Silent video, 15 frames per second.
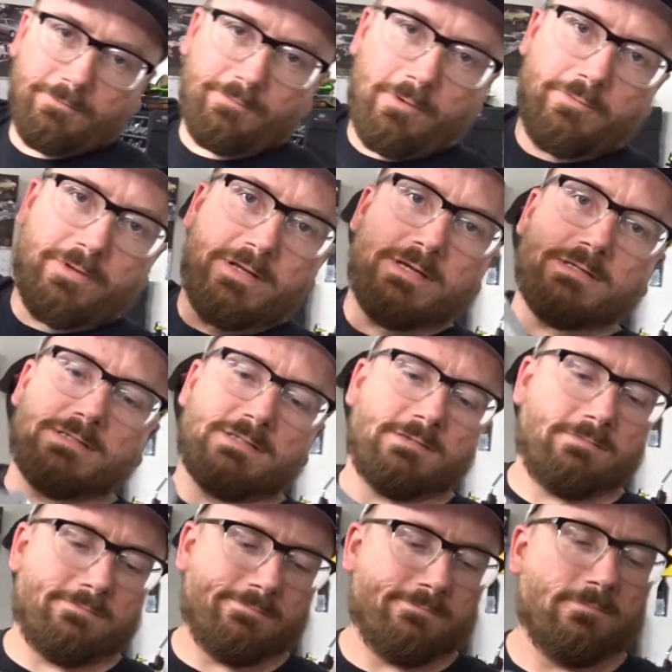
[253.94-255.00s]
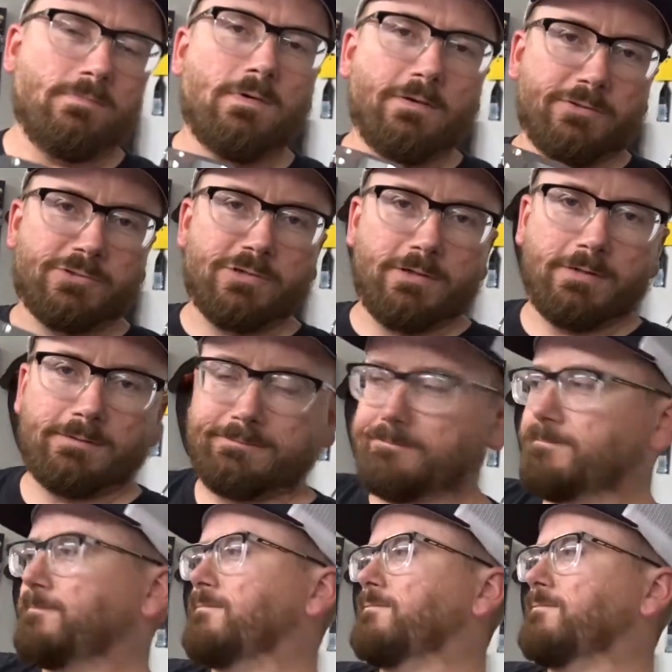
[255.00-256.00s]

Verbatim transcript: gonna throw these on the truck.